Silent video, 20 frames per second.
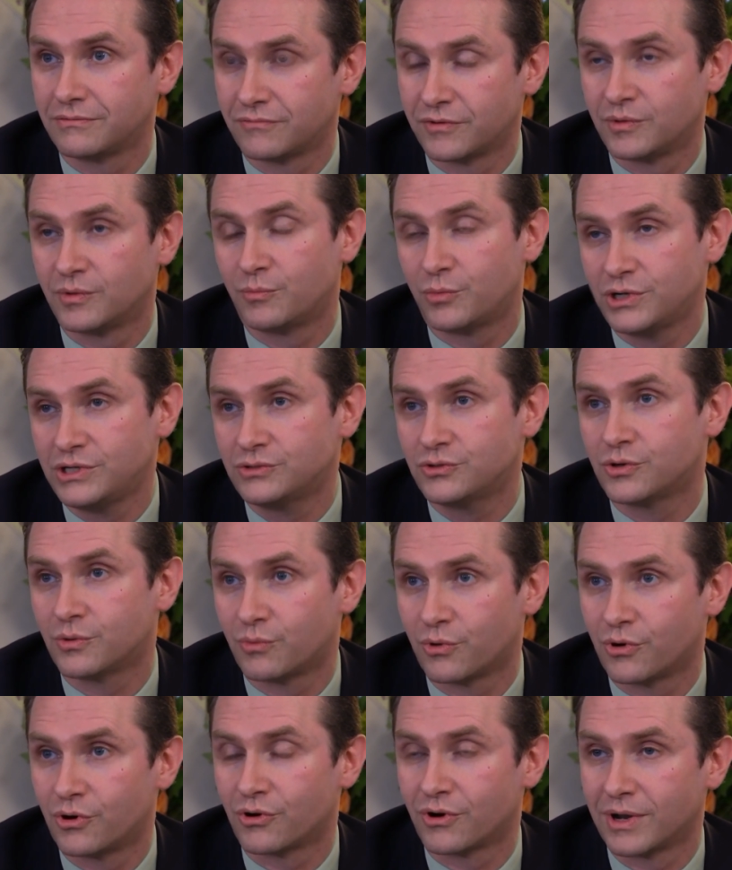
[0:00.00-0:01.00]
from the preschool
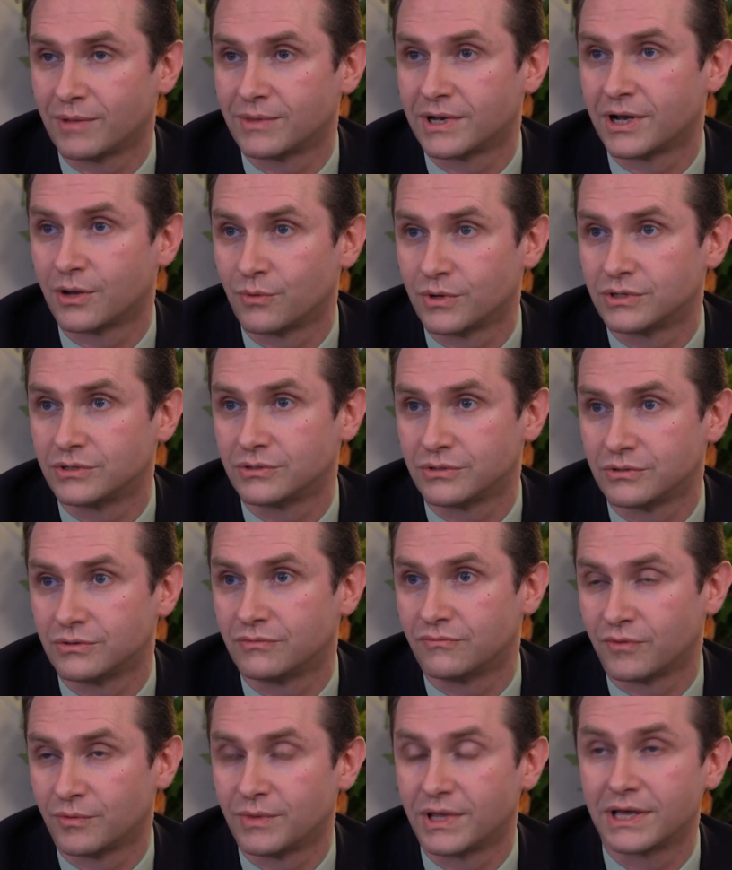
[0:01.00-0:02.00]
program that I went to,
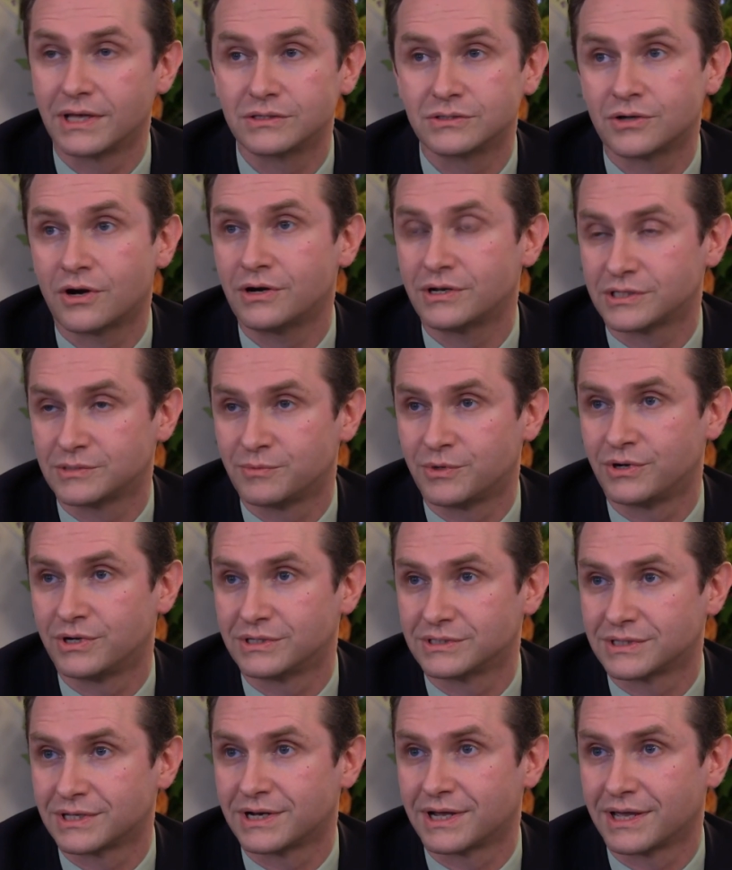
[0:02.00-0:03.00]
from the Head Start
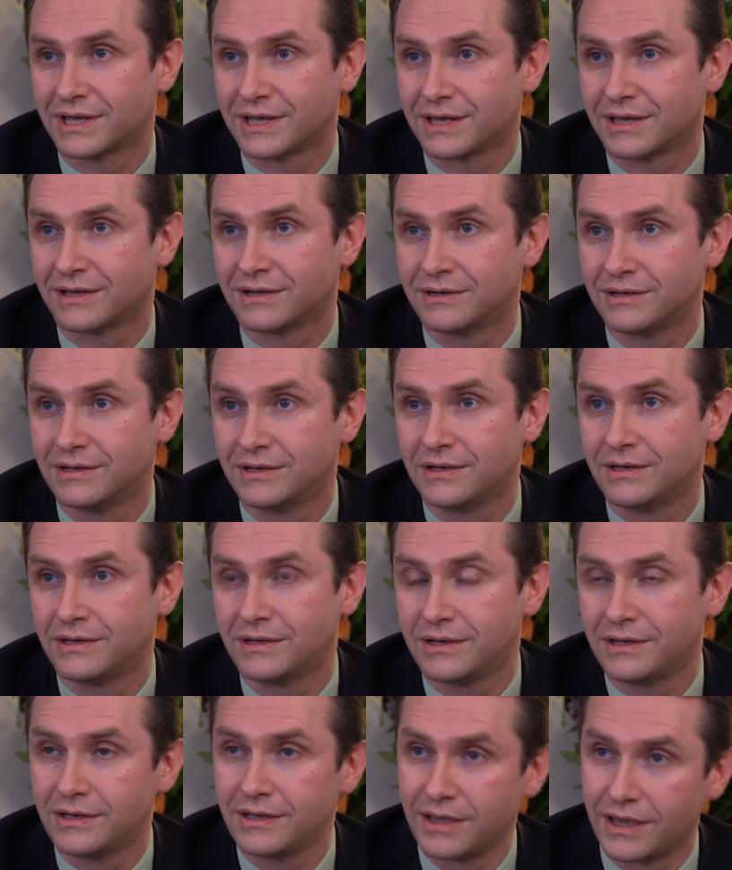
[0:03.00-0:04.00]
experience that I had.
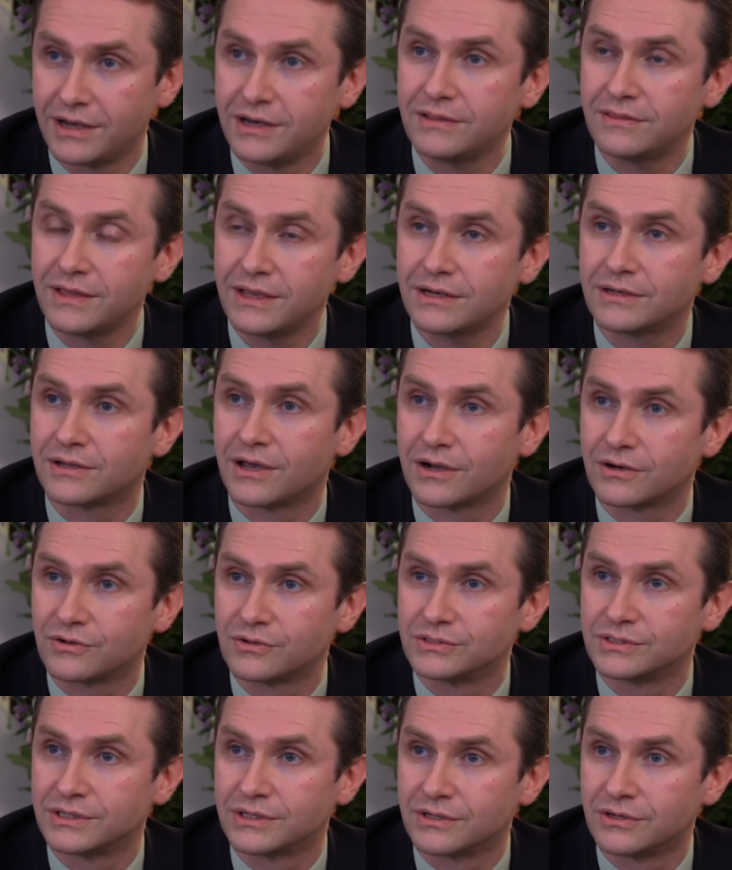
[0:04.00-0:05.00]
And he thanked Dr.
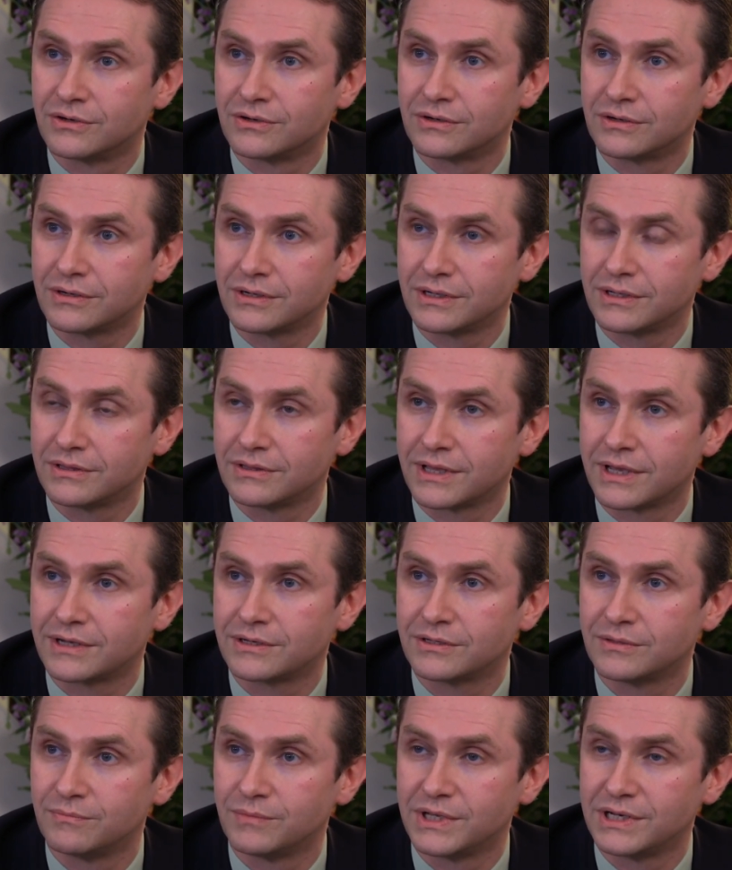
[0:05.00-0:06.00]
Zigler. He
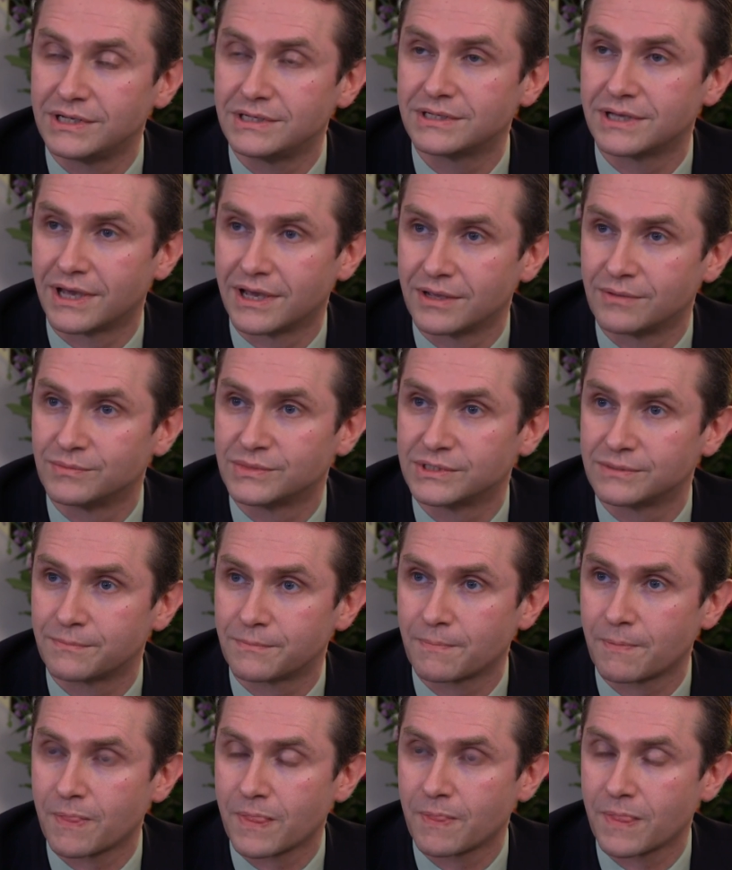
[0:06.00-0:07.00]
thanked him many times.
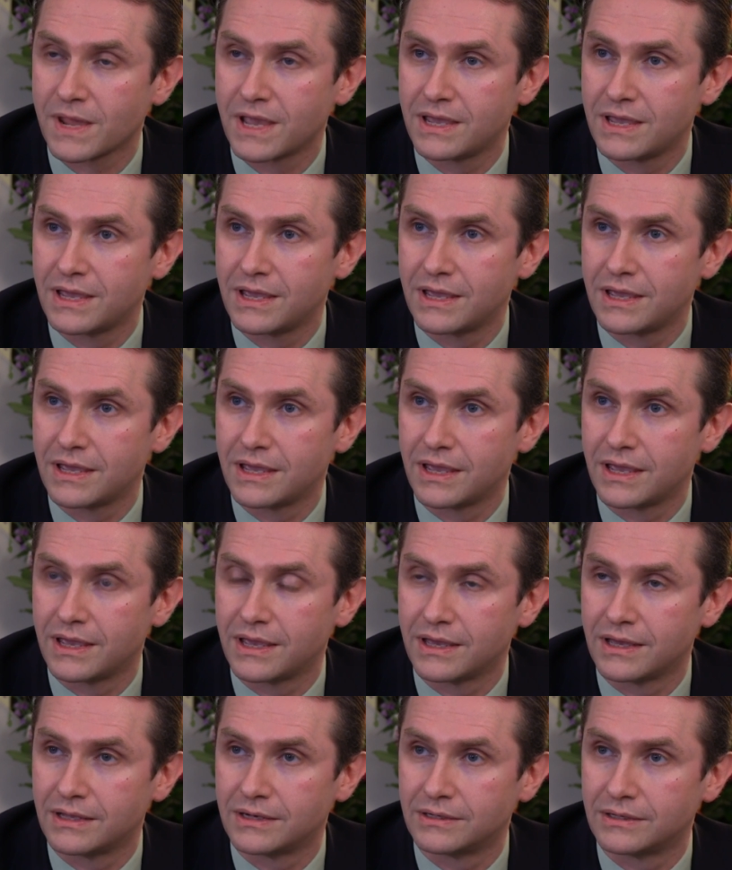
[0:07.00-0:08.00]

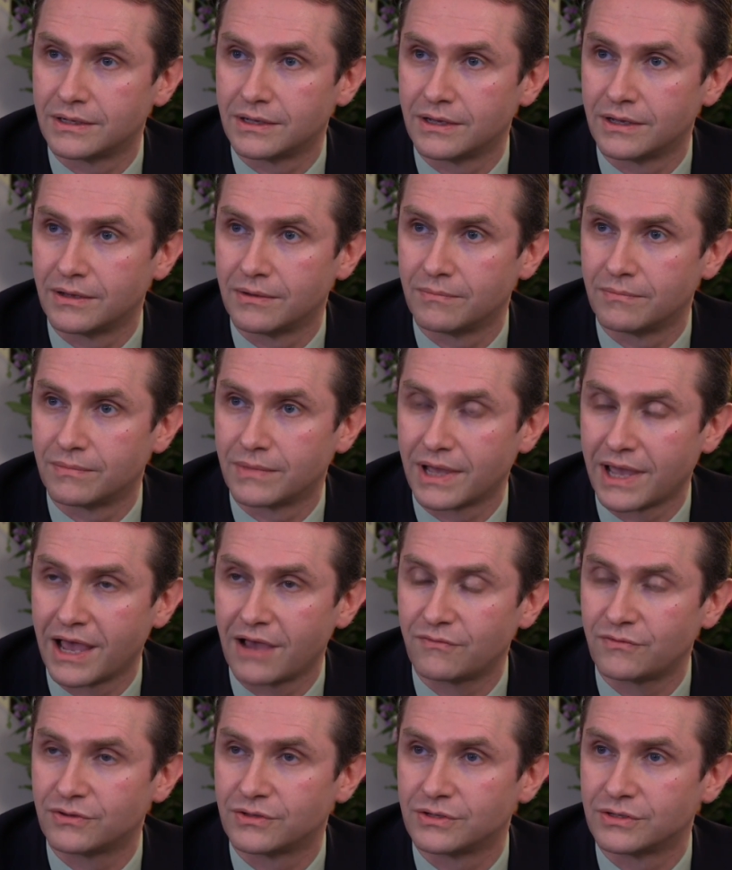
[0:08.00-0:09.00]
And
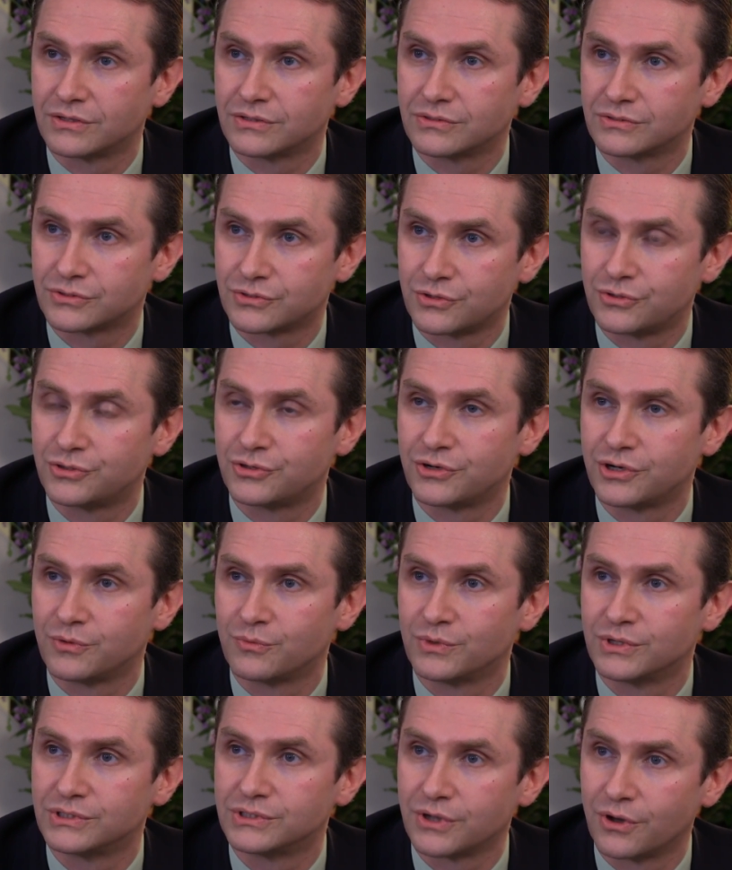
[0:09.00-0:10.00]
after the surgery
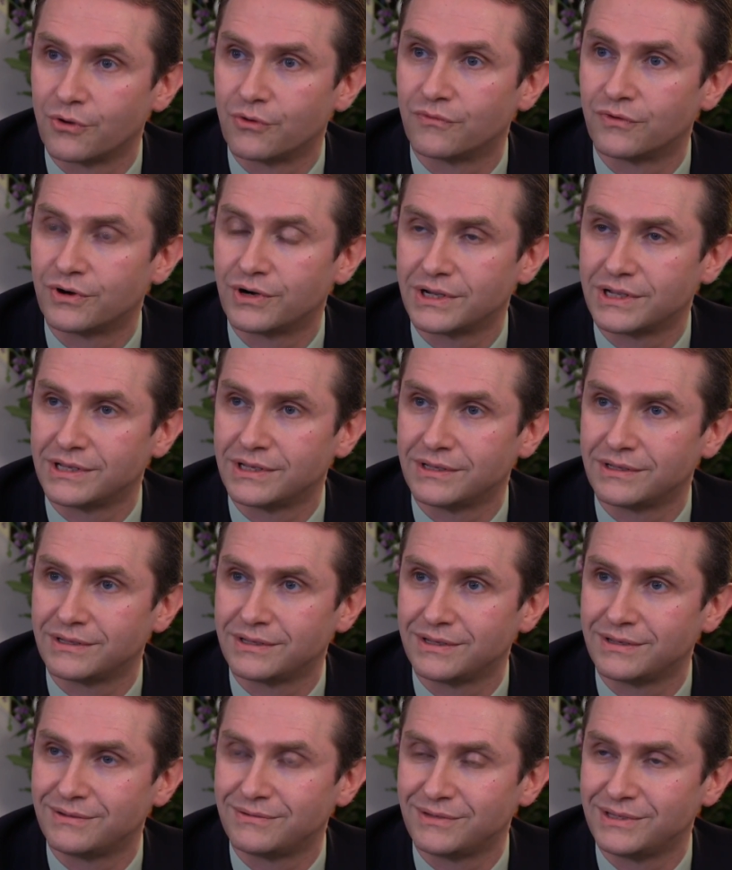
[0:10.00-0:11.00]
was over,
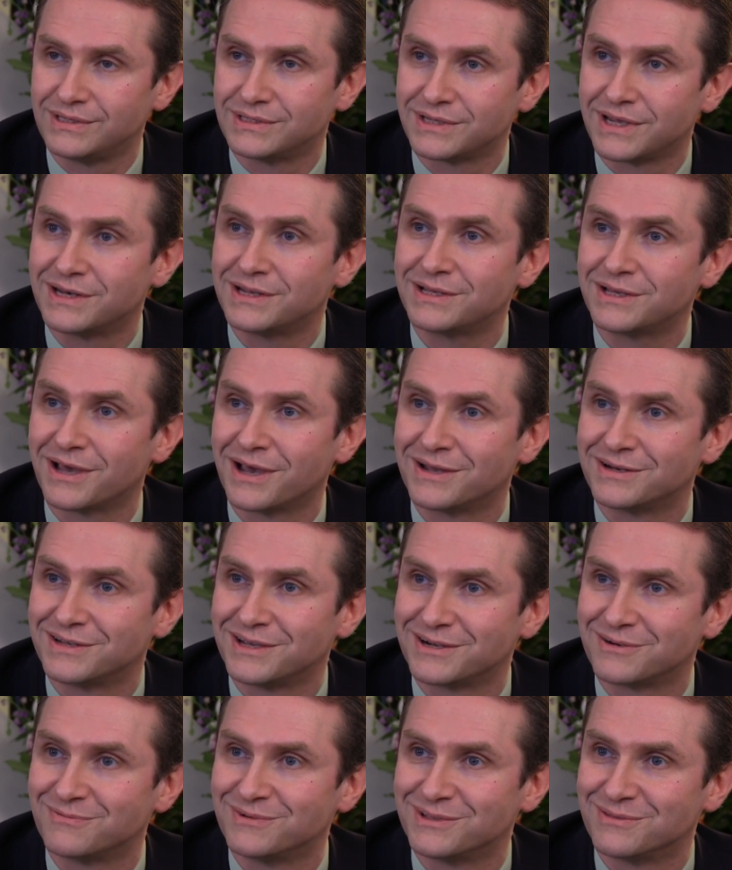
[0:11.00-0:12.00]
he stayed in
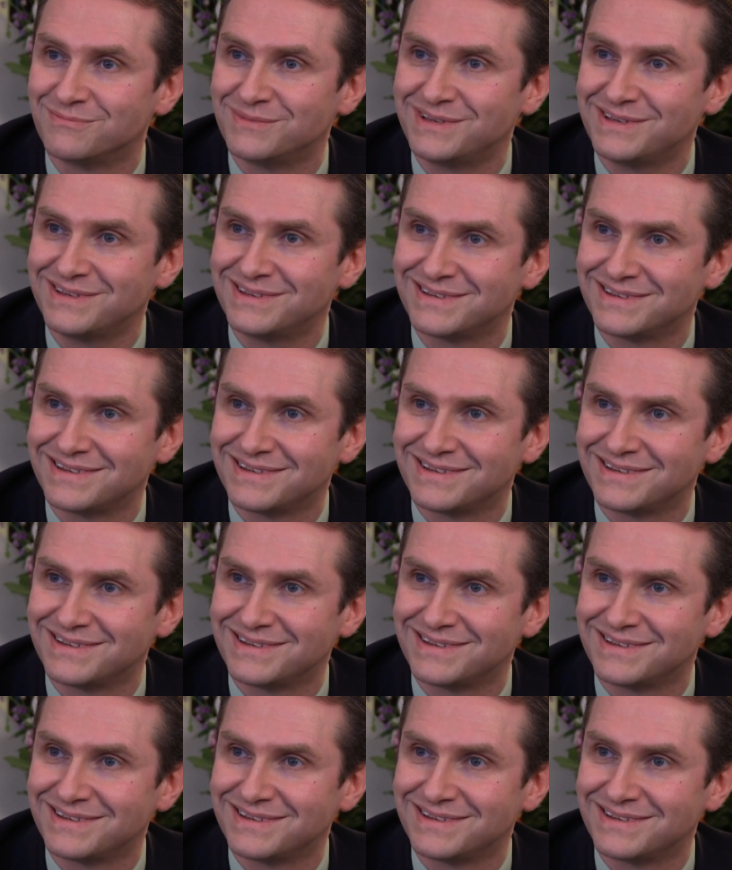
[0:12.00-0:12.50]
contact with me.